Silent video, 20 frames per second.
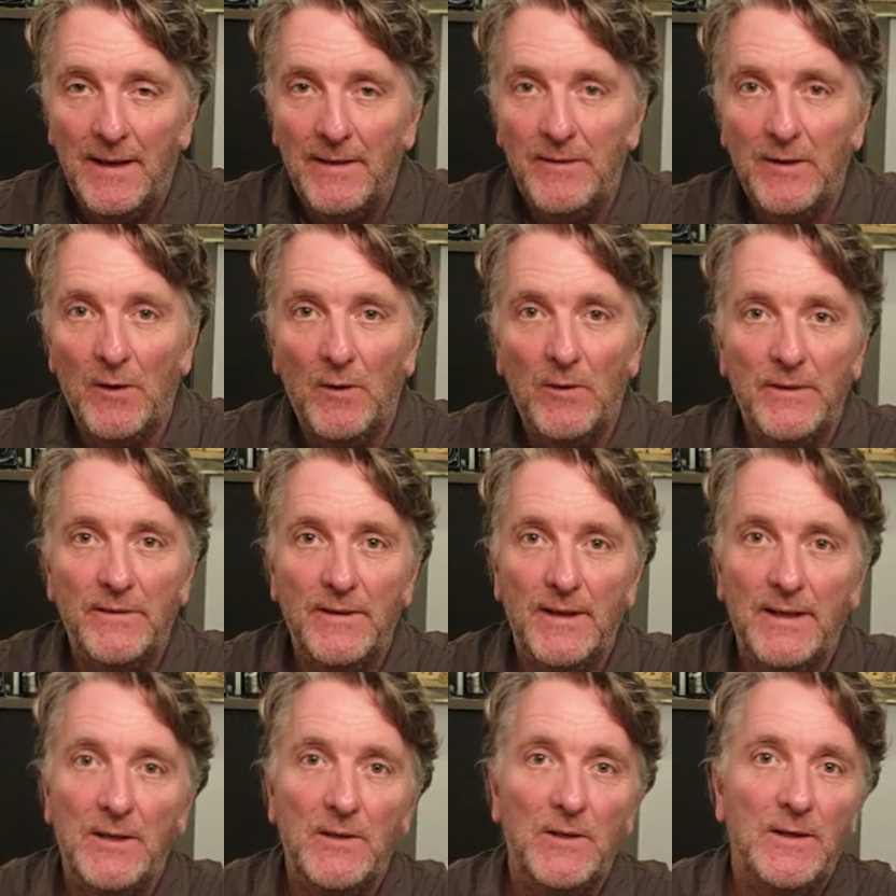the only
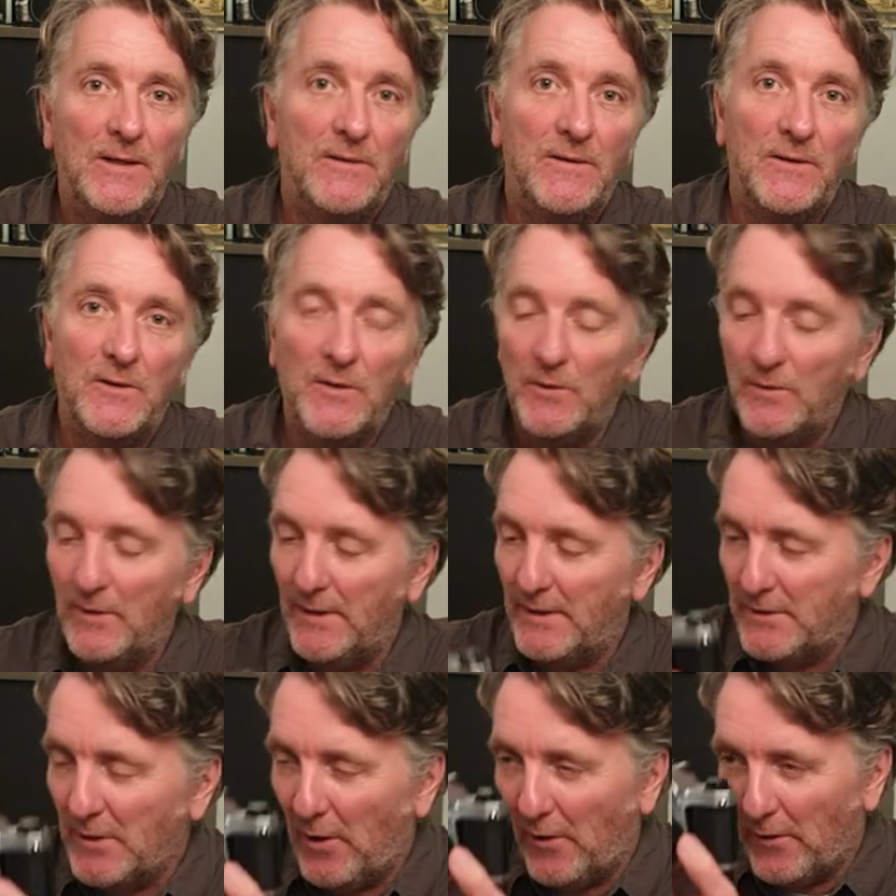thing you need to do
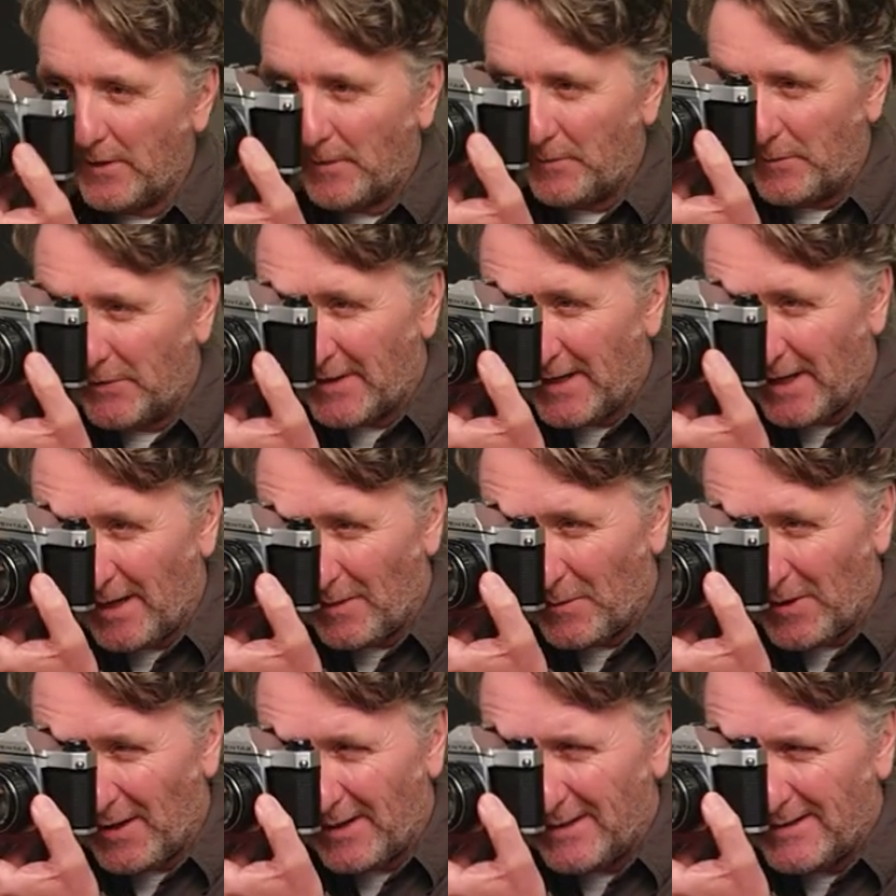is hold up the
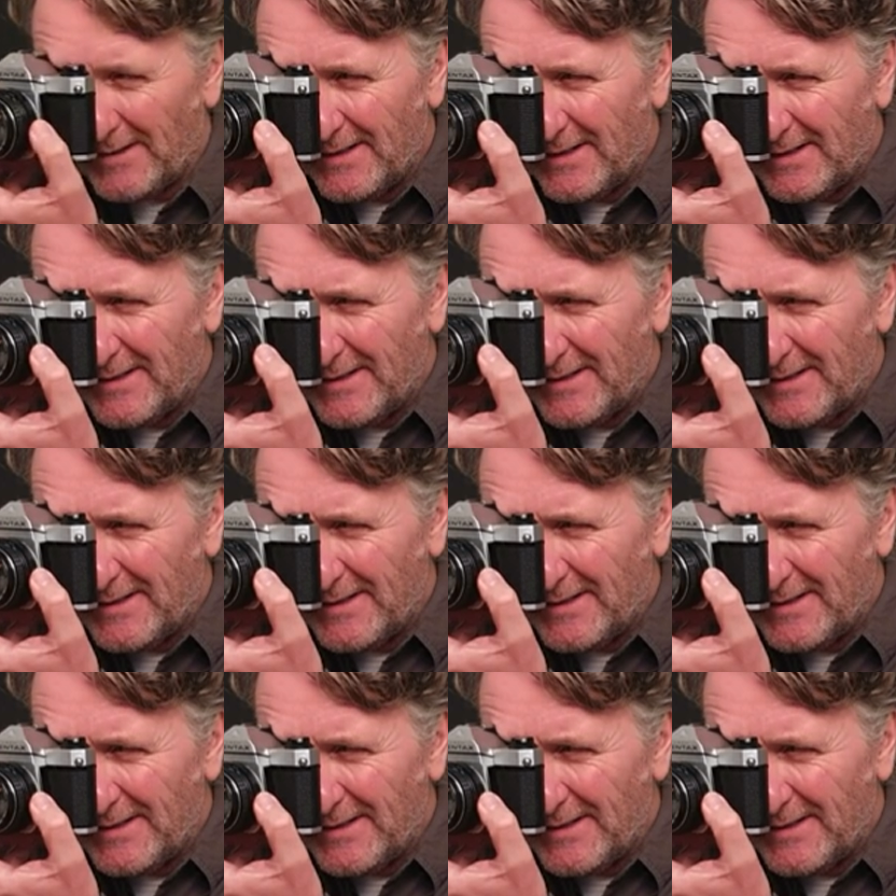camera,